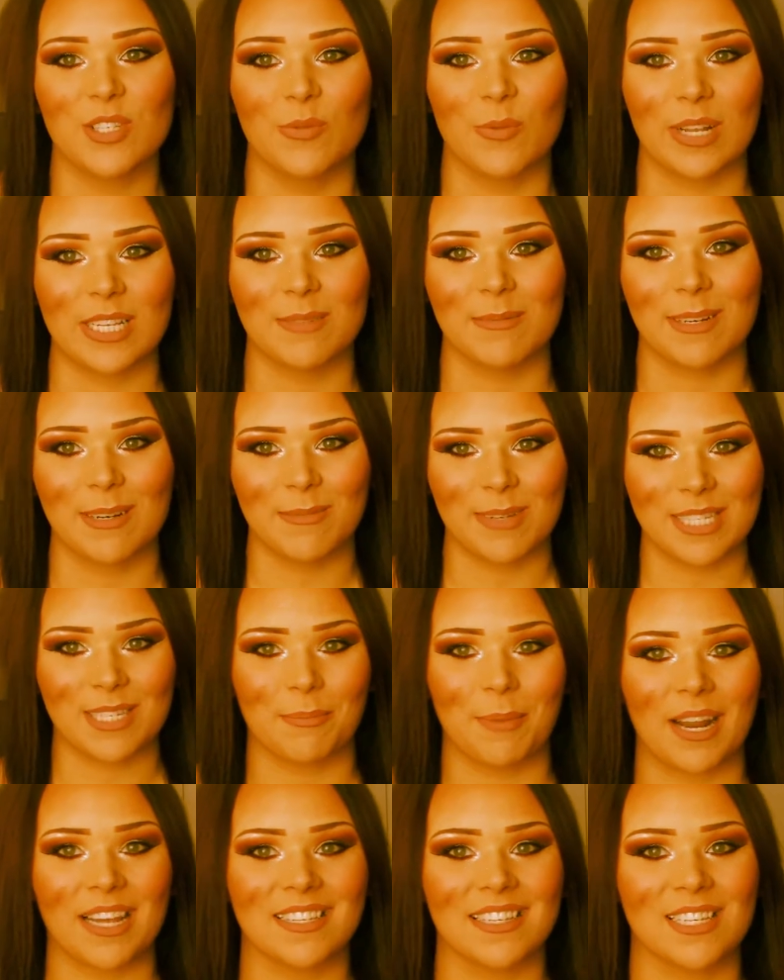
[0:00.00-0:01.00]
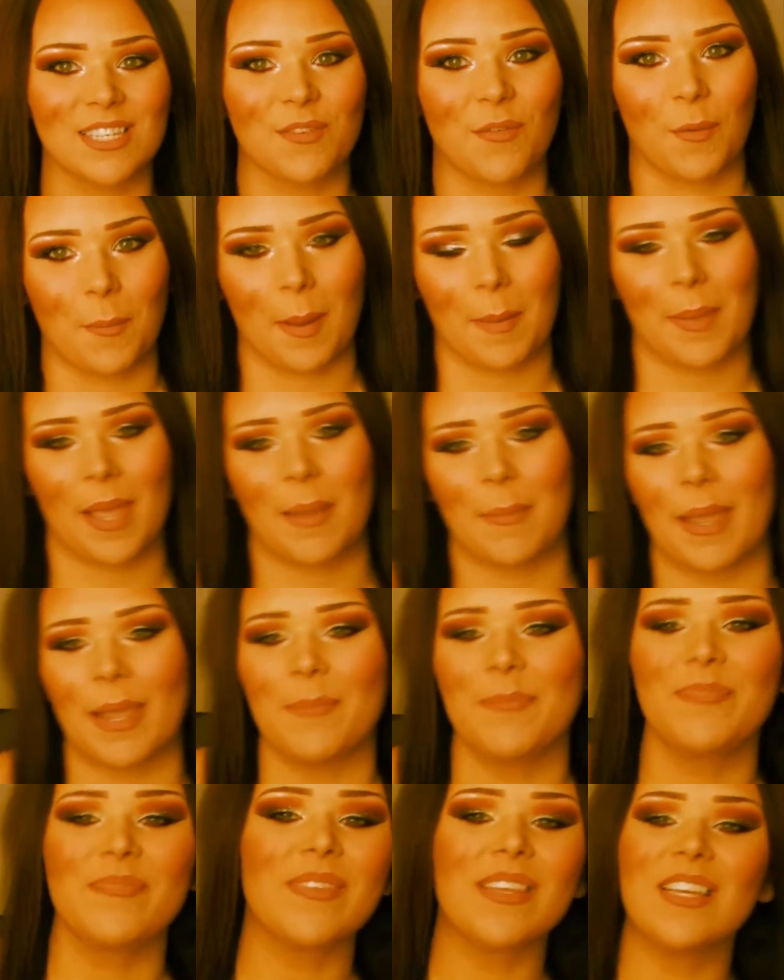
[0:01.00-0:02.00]
She wants me to be surprised. It's for my
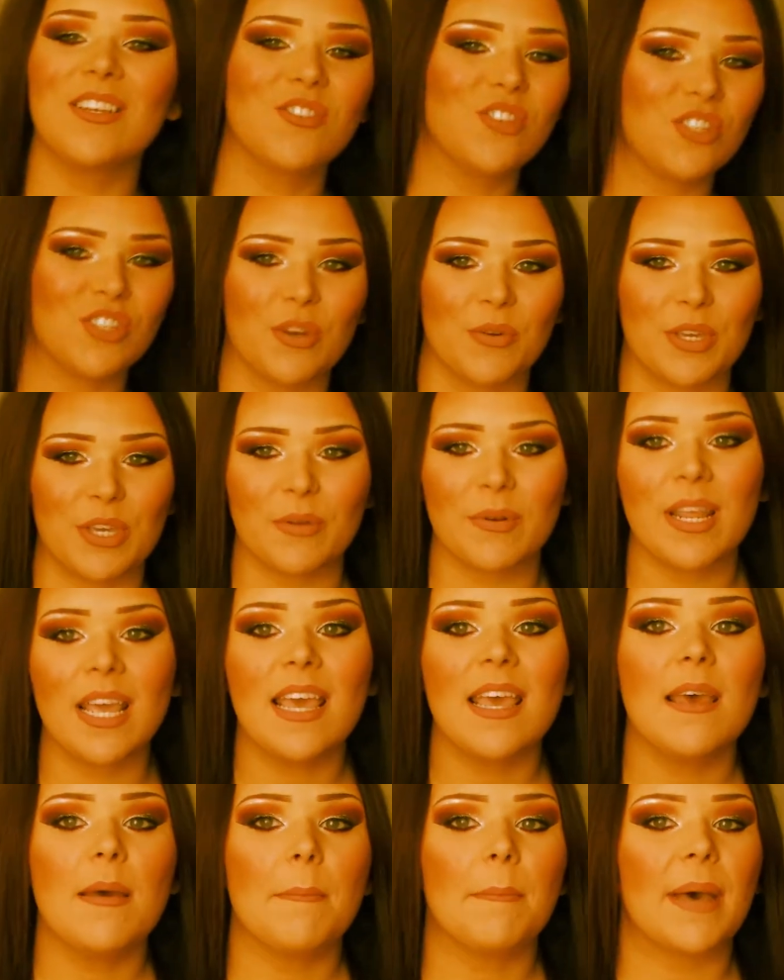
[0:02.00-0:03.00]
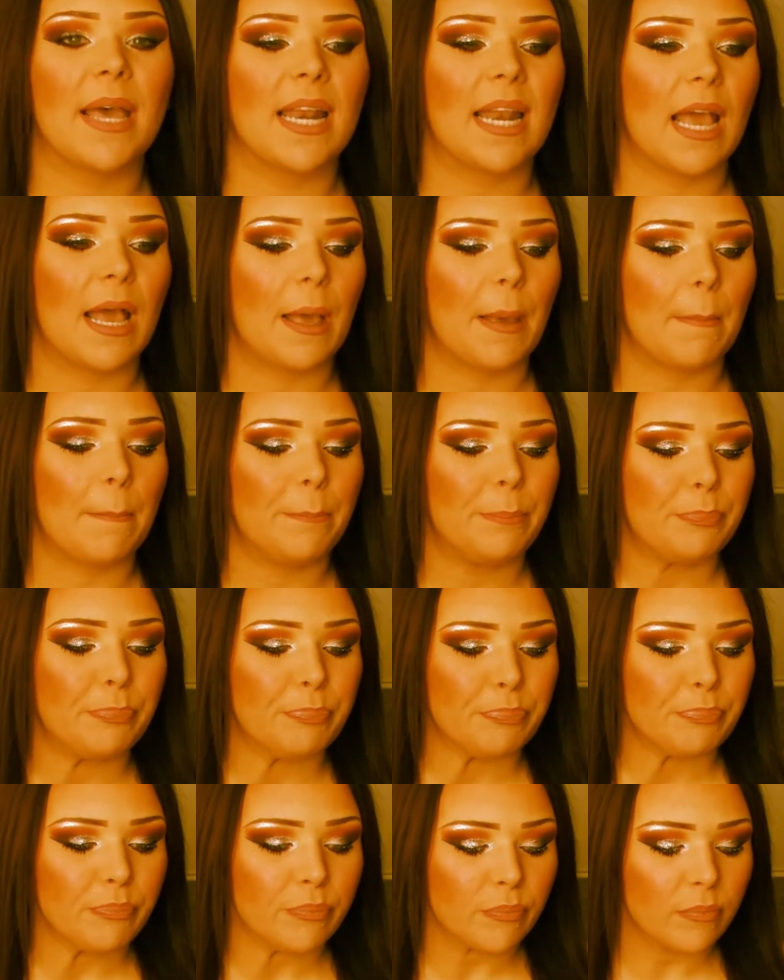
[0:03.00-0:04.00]
baby. She's so cute. But
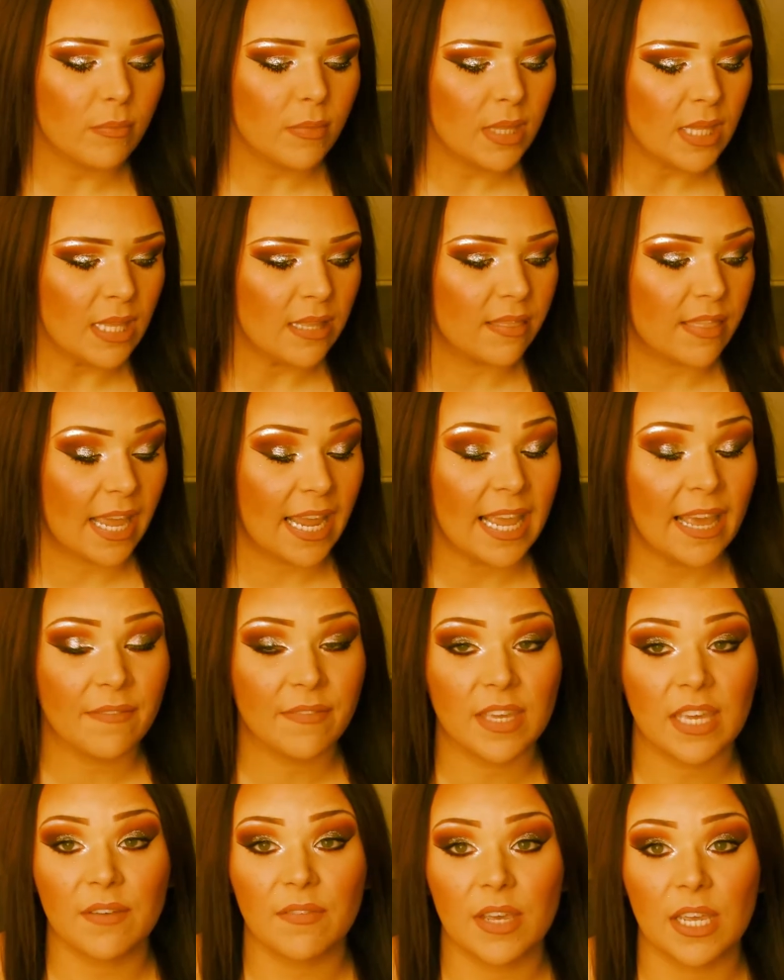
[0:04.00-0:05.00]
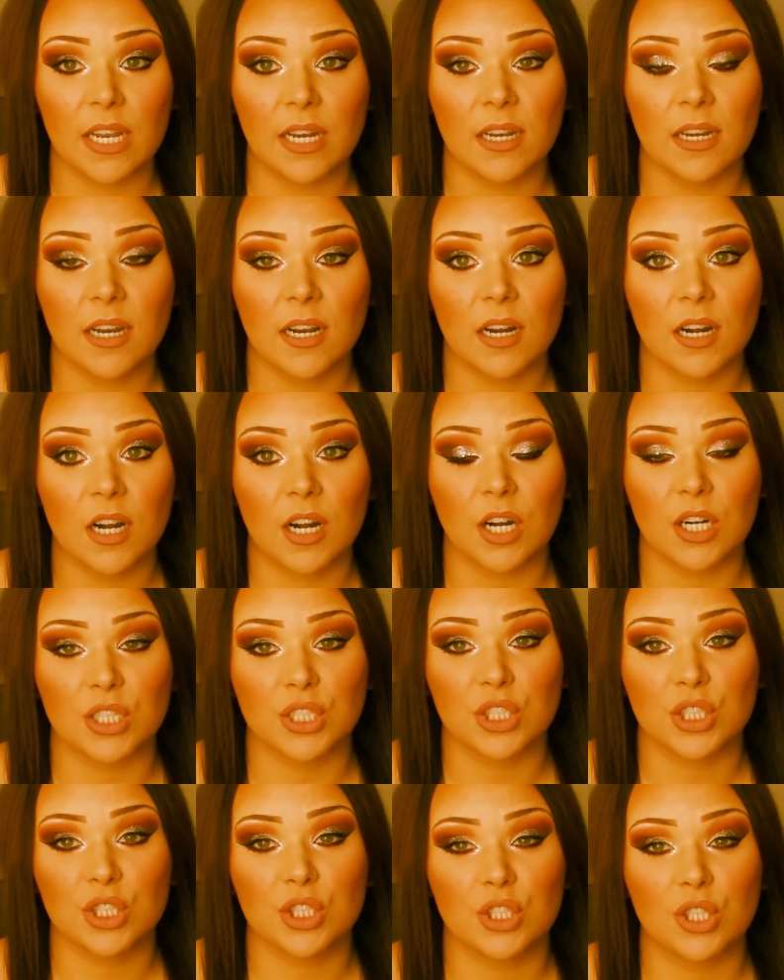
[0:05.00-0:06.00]
they have given
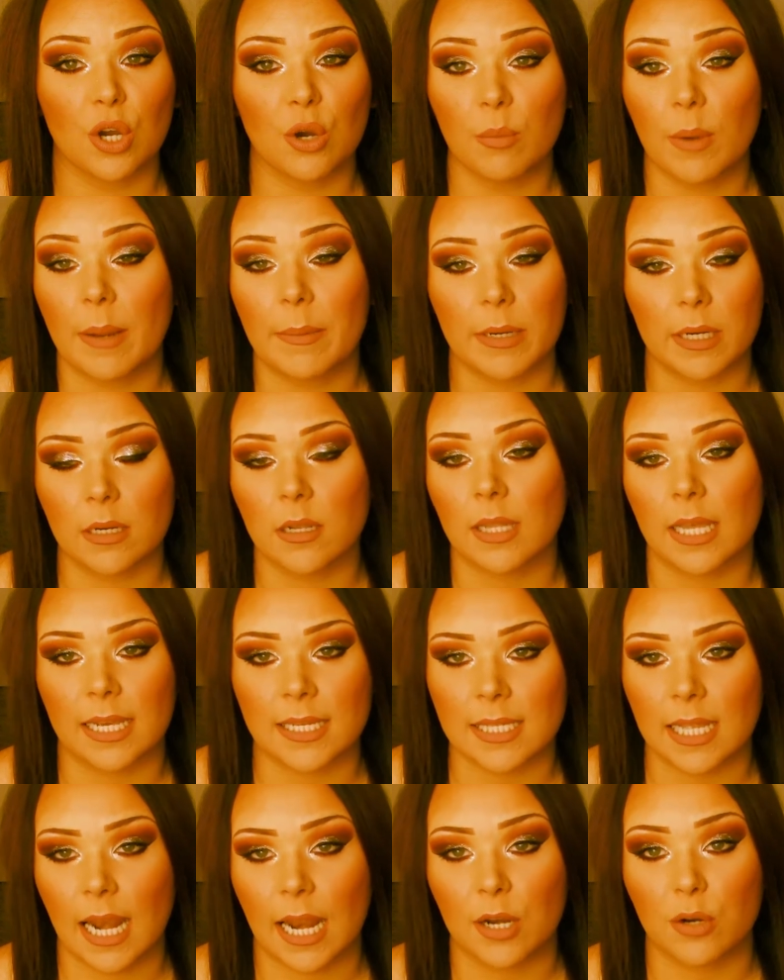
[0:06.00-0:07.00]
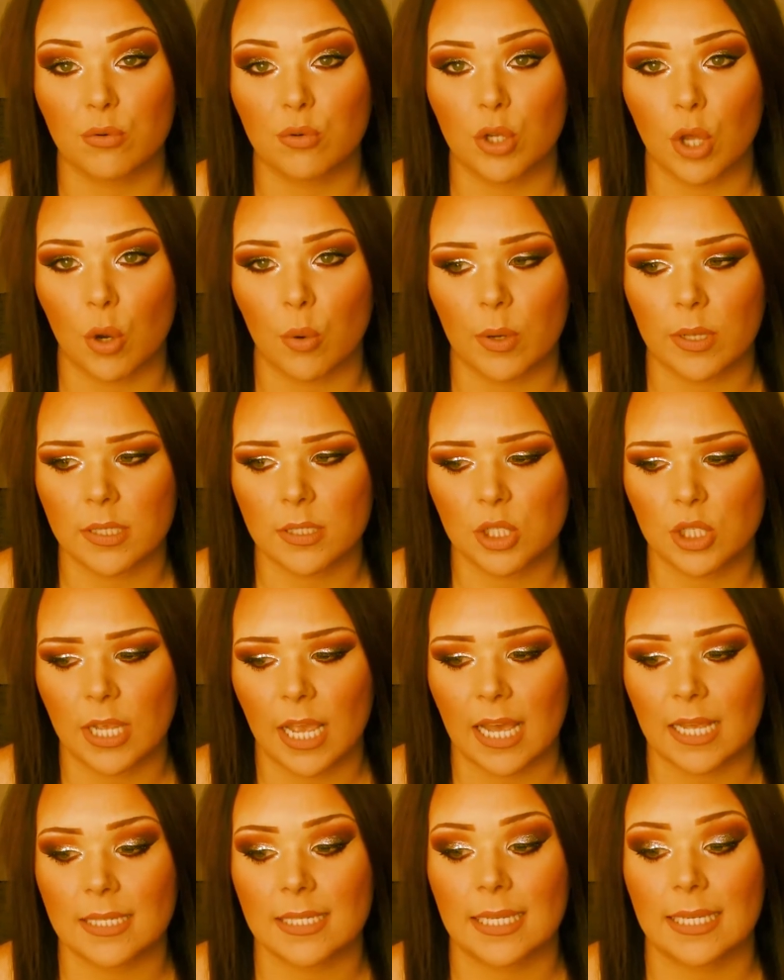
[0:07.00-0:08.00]
her so much. I mean, like I said, I don't know what she
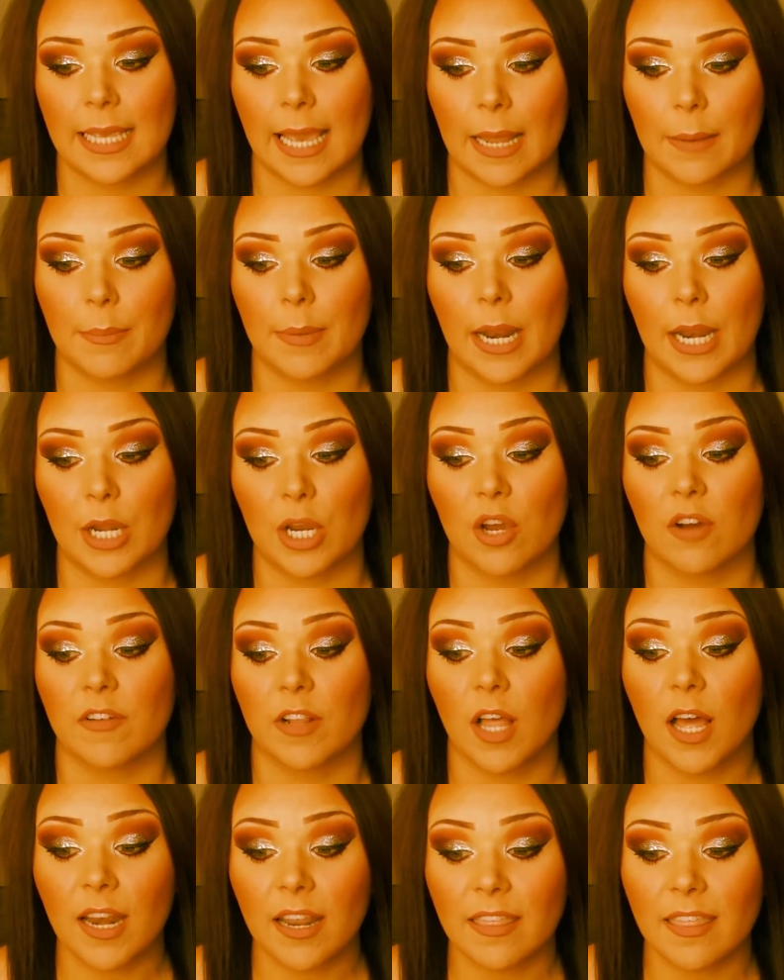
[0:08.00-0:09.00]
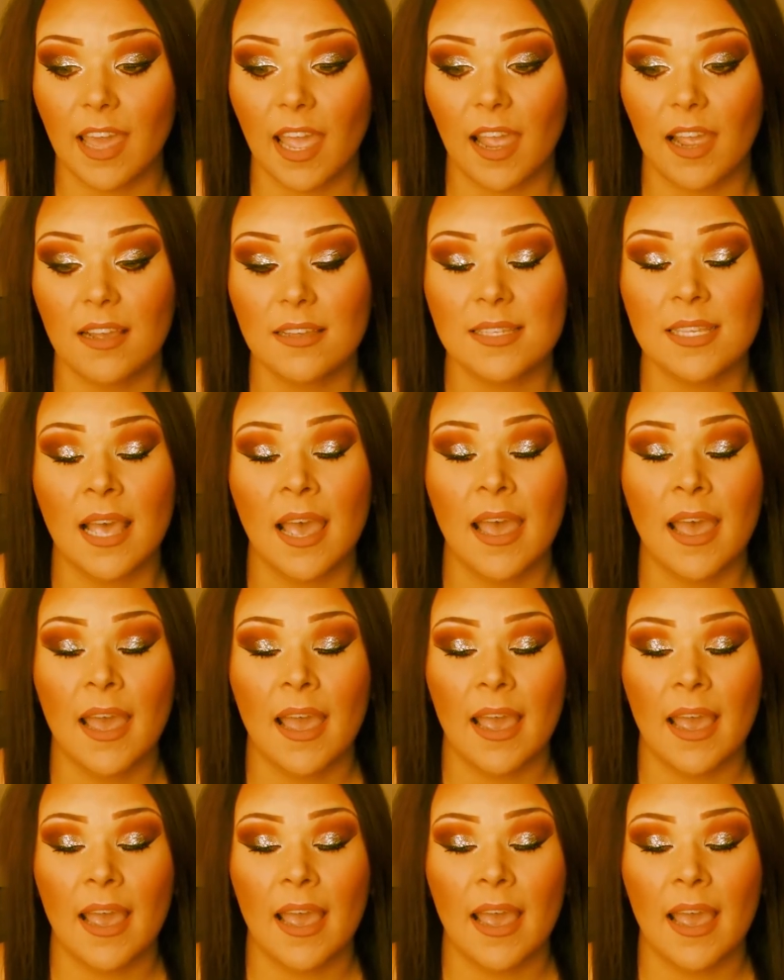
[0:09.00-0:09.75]
has yet, but I know of a lot of things.